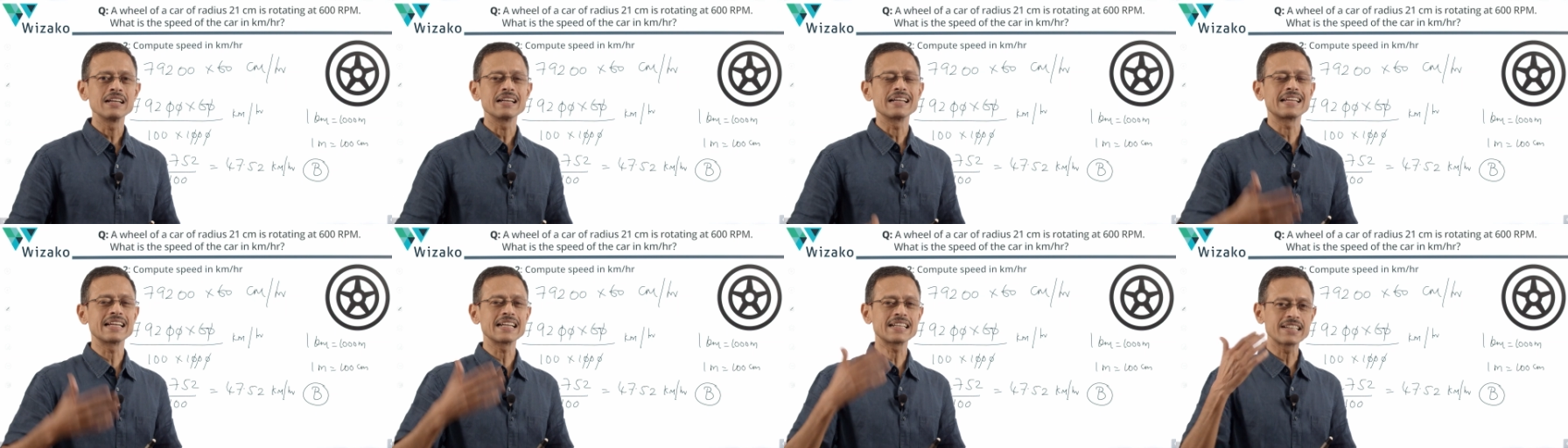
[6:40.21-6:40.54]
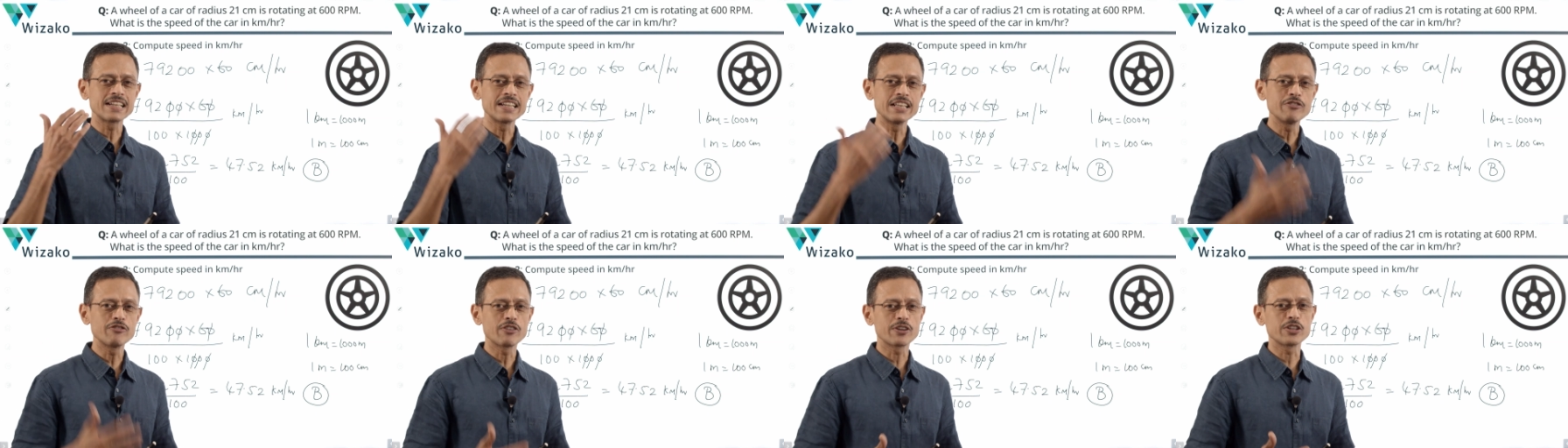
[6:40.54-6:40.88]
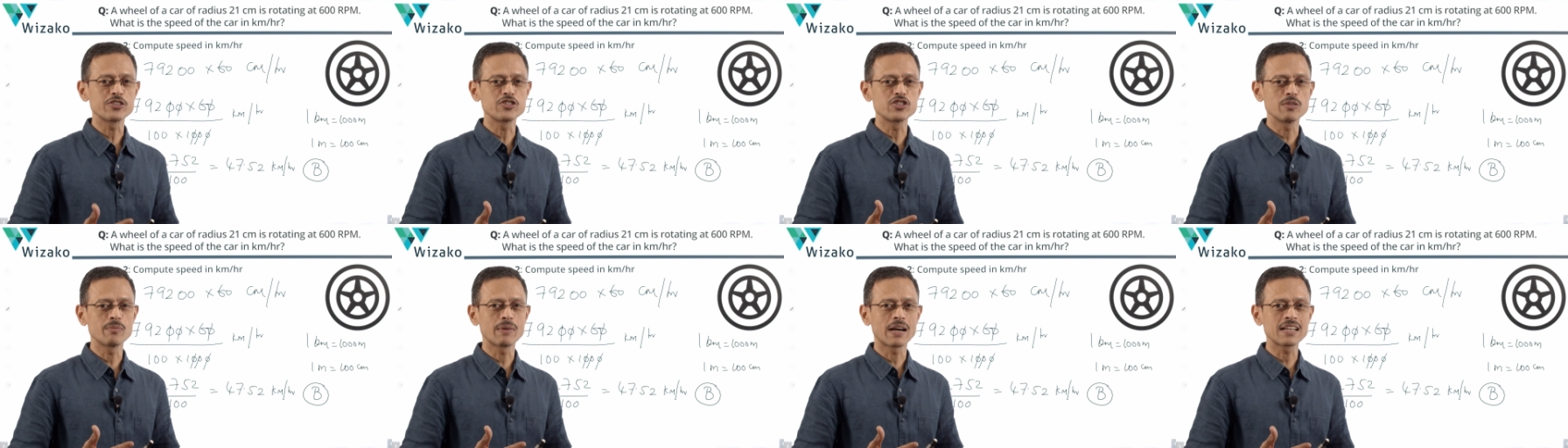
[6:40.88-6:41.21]
Get ready for your
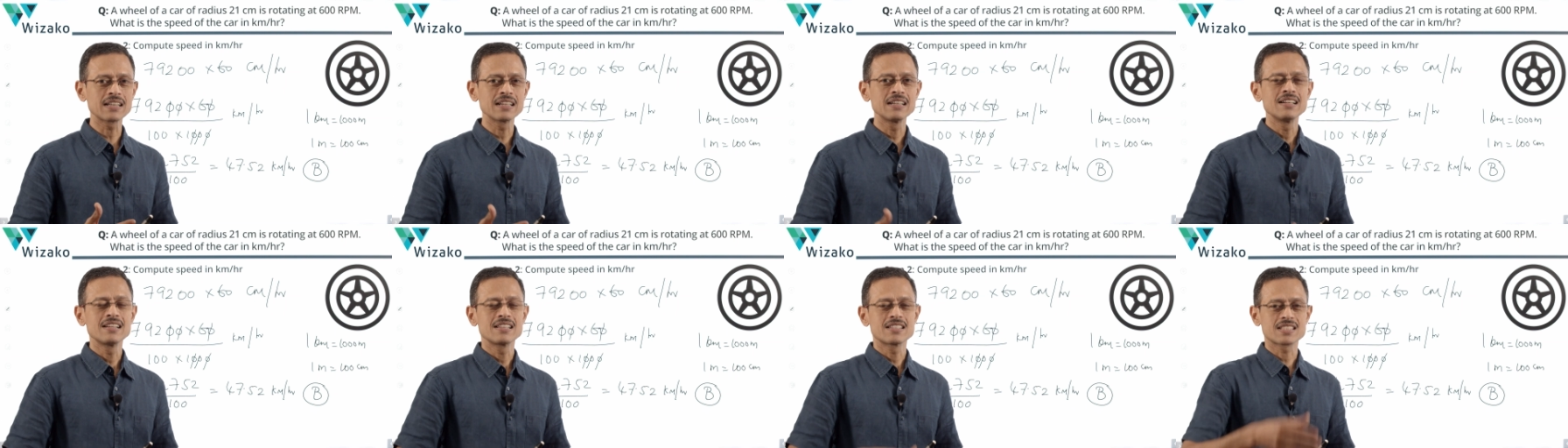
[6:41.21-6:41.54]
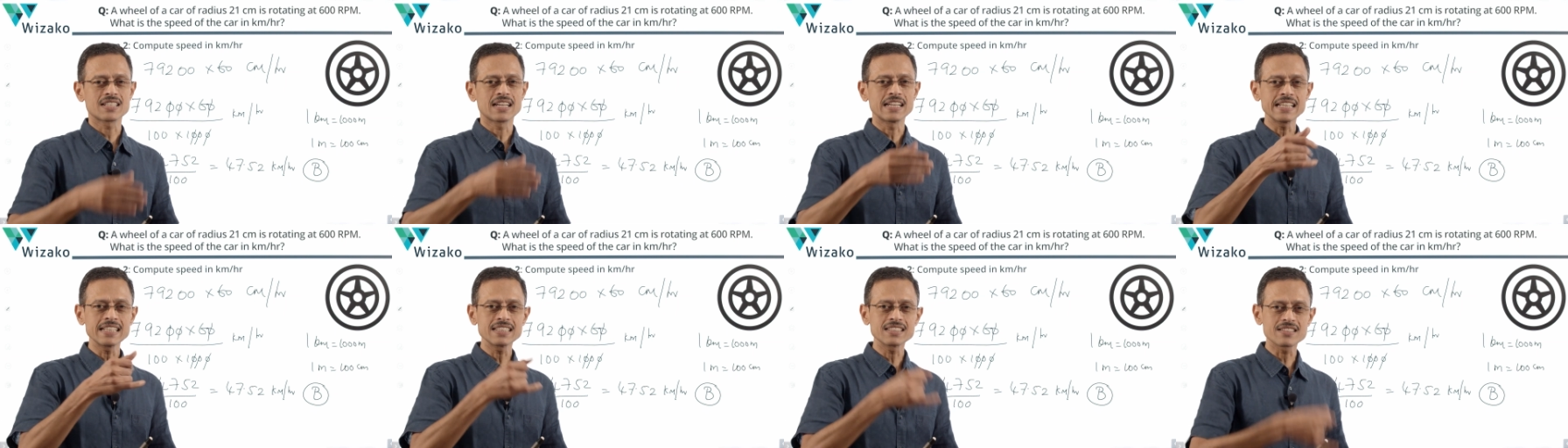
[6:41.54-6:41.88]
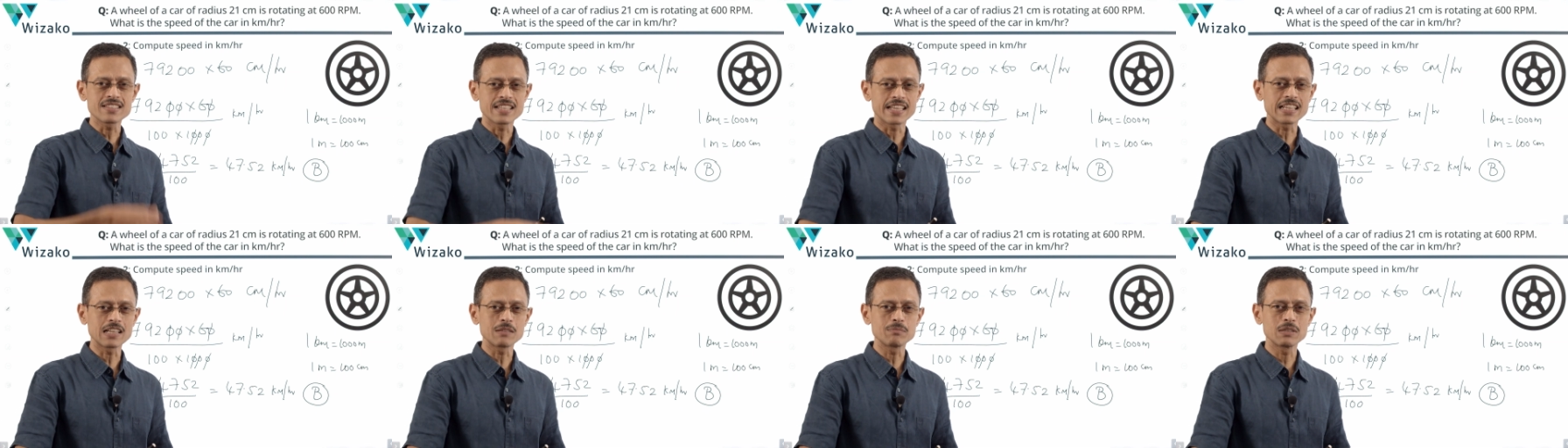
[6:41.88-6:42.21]
GMAT. Starting the
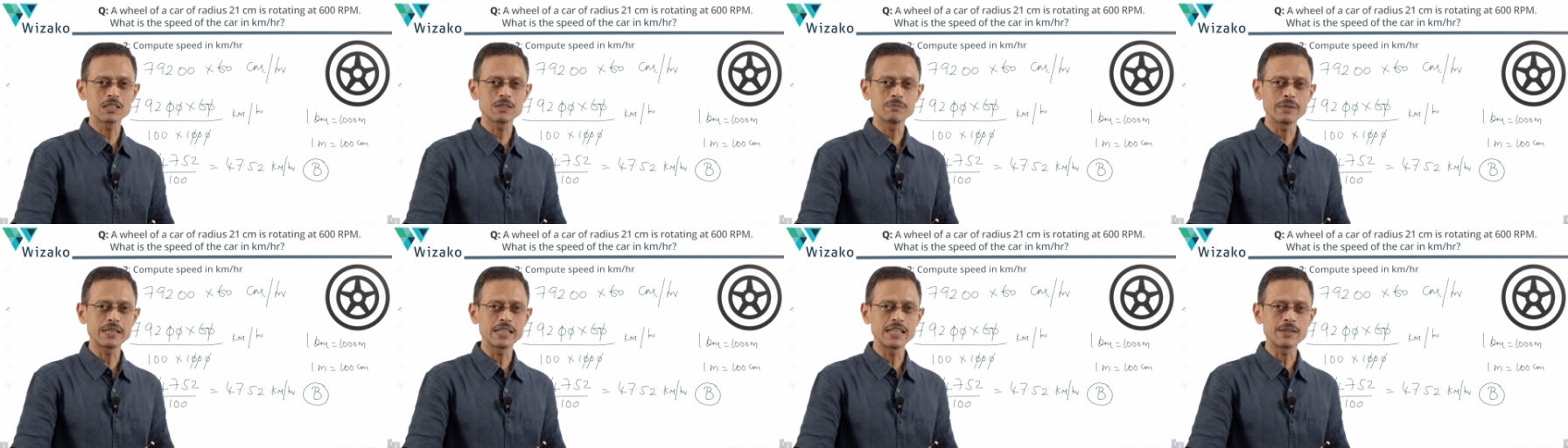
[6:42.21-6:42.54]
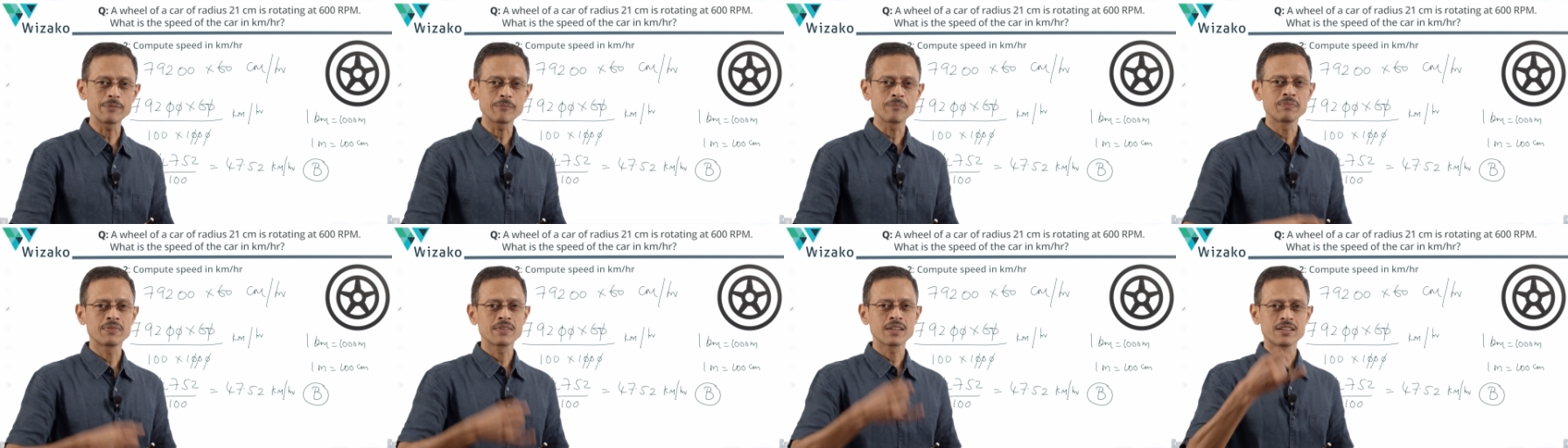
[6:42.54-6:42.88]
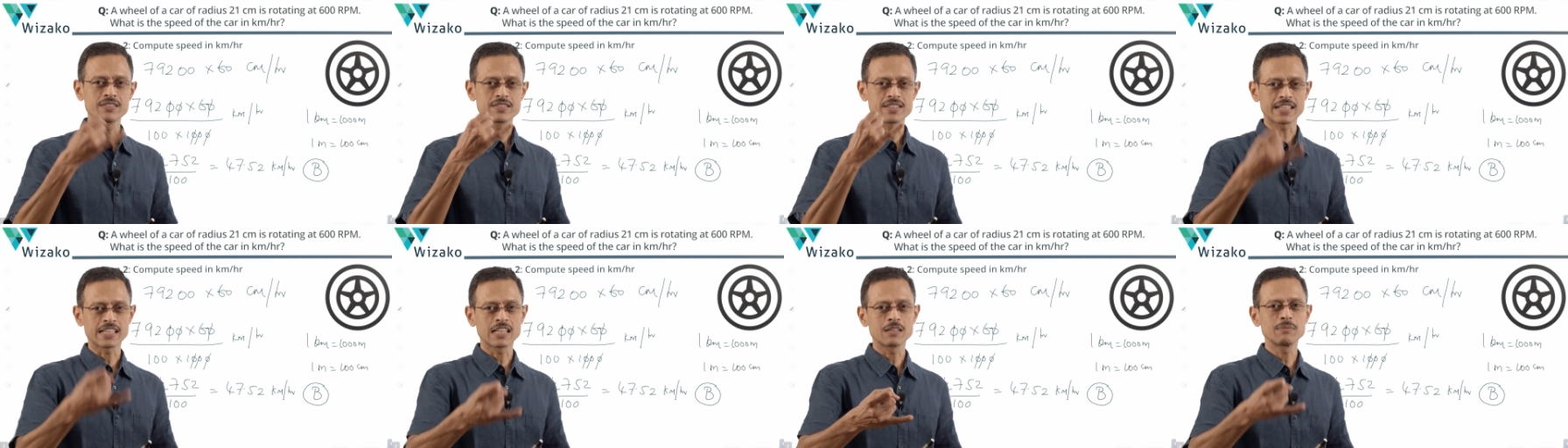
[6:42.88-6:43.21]
second month beginning,
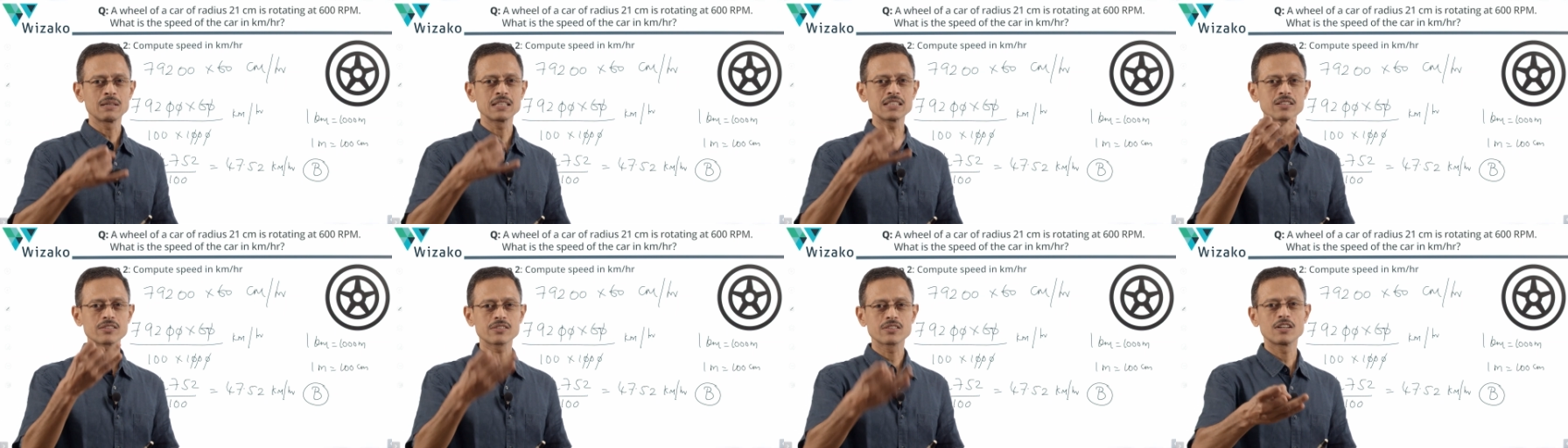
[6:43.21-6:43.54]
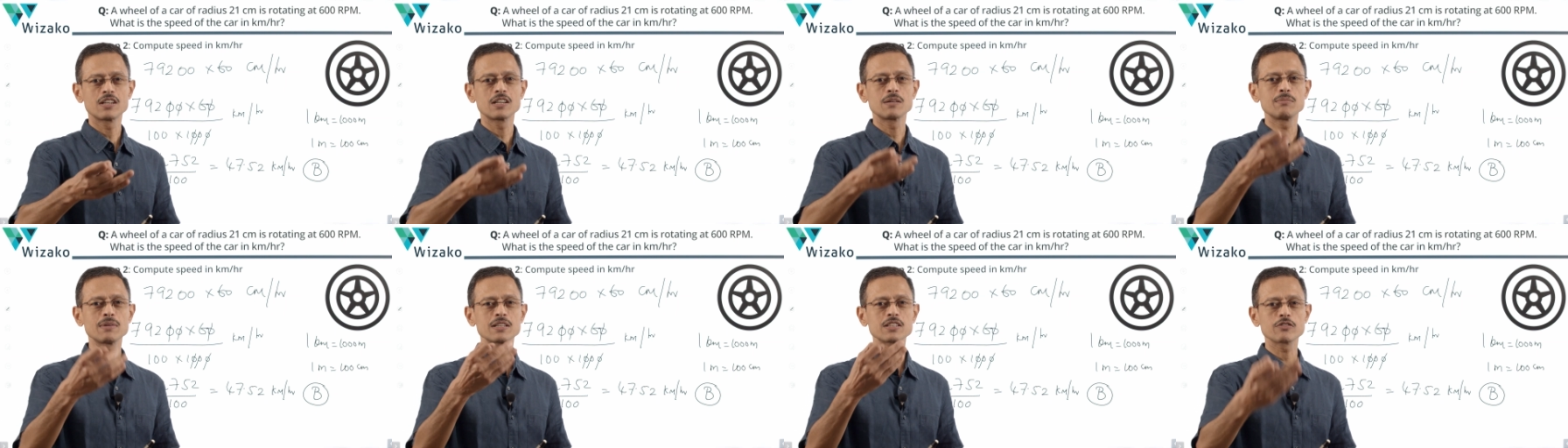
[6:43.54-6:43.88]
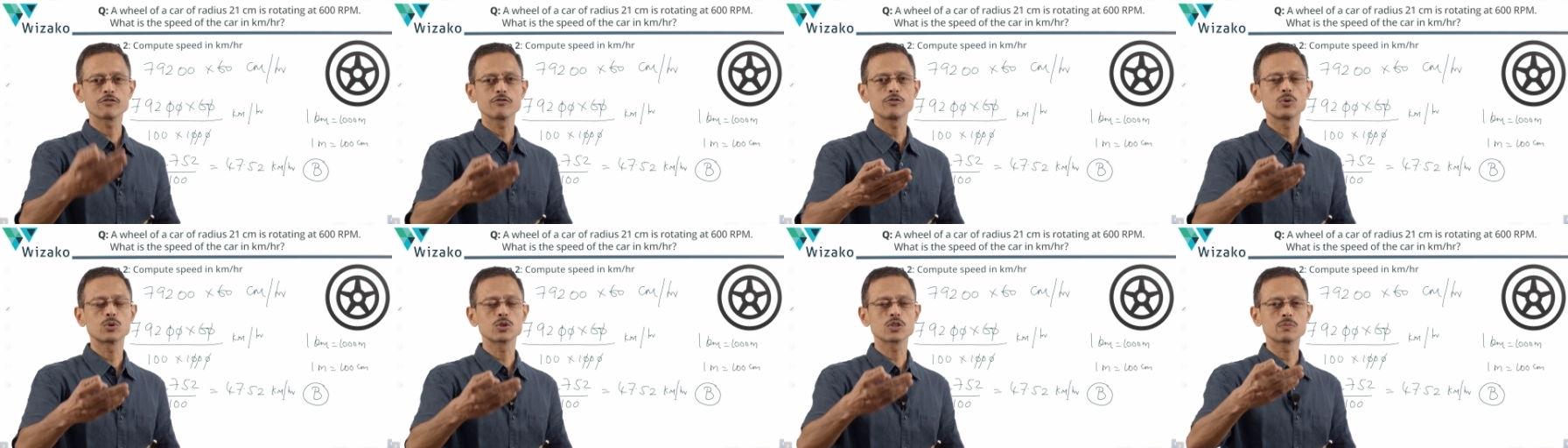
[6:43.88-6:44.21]
second month, third month,
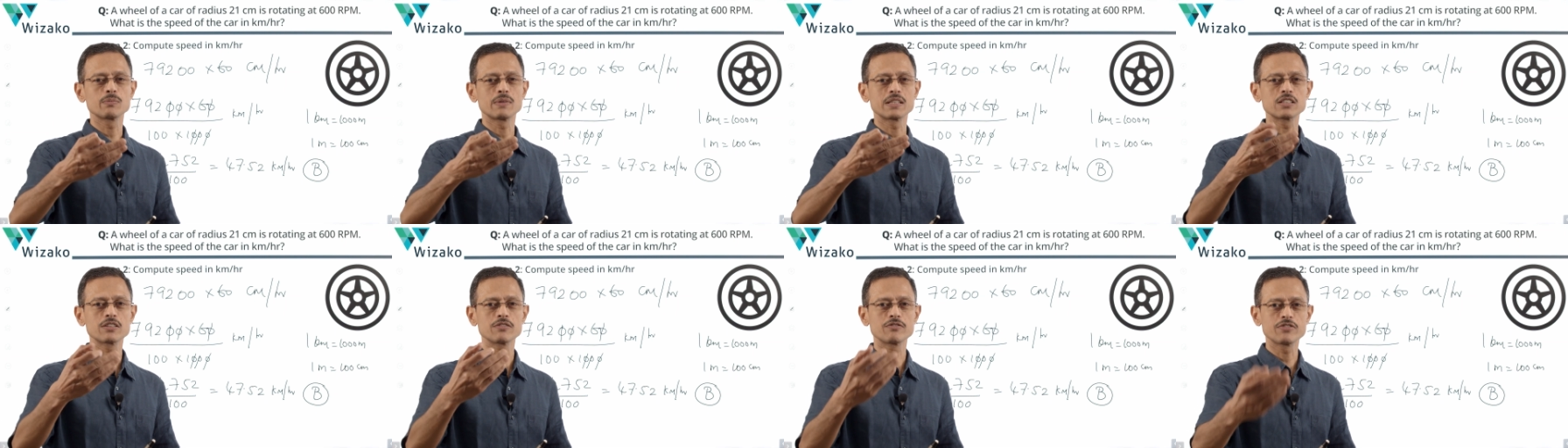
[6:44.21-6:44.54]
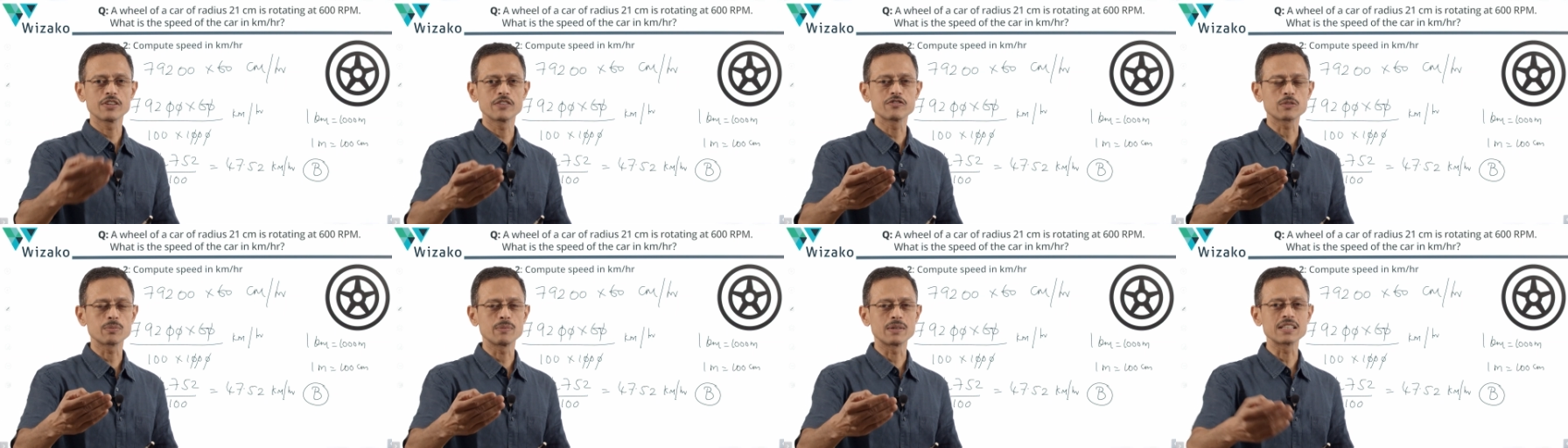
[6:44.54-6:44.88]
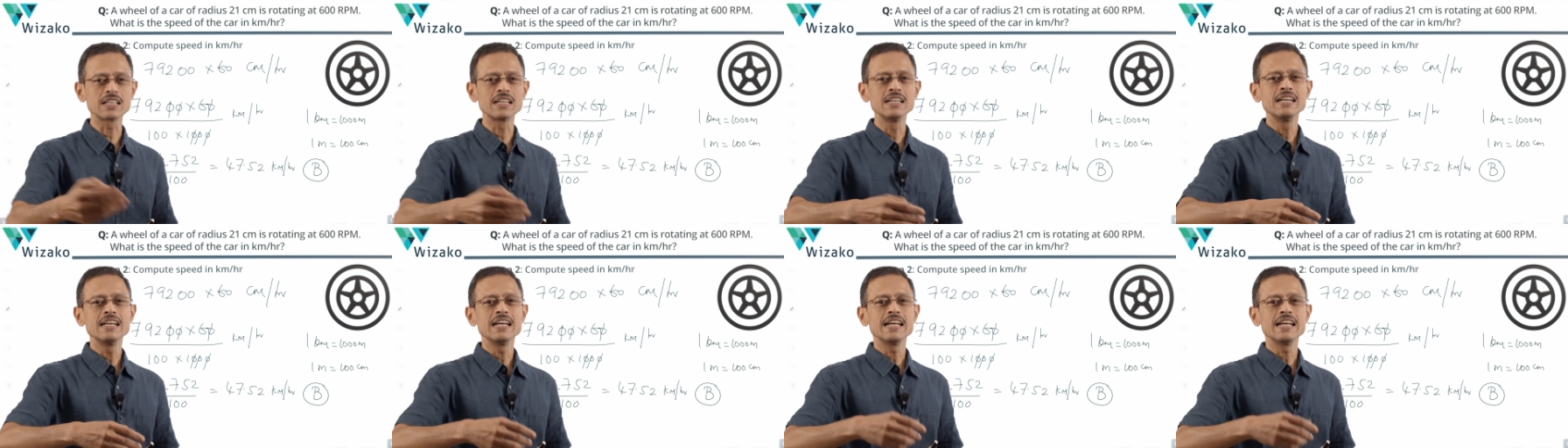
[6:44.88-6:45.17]
fourth month, fifth month.